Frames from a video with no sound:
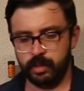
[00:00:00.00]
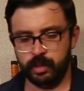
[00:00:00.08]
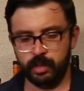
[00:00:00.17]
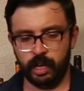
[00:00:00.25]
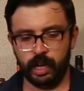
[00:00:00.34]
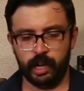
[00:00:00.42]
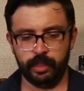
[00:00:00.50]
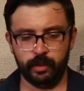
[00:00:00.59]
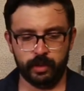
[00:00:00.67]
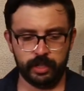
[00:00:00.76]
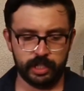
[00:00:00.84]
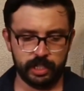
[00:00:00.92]
the
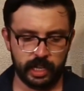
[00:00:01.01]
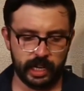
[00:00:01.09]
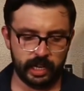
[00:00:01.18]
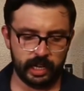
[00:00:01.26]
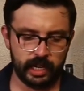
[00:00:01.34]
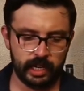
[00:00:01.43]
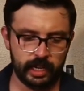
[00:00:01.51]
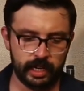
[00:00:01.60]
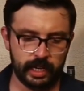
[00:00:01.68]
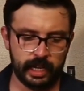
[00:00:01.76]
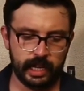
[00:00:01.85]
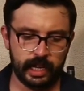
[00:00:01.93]
Hawthorne Strainer
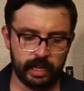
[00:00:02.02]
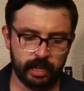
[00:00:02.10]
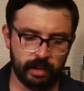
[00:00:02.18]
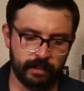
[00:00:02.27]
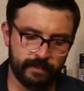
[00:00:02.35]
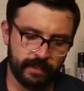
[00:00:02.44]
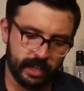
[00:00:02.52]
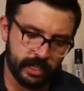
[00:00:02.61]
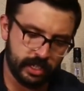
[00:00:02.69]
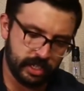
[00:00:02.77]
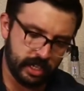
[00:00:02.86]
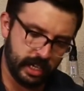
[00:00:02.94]
and our fine
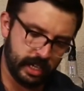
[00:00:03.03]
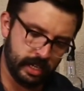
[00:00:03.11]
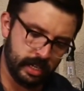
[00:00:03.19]
strain.